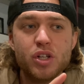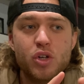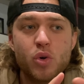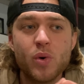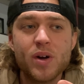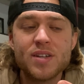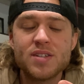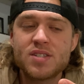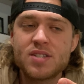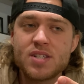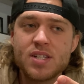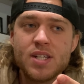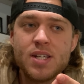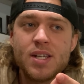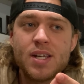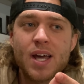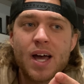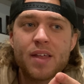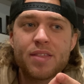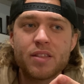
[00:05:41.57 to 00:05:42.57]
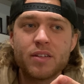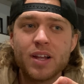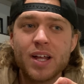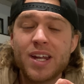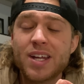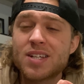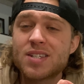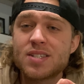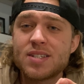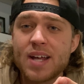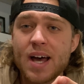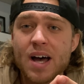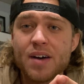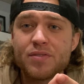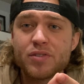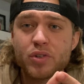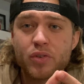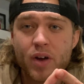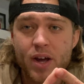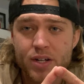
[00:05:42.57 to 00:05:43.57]
UNC Athletic
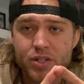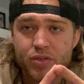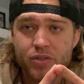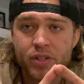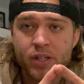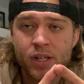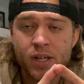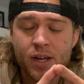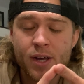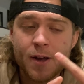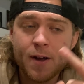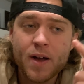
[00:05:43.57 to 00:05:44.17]
Staff Directory,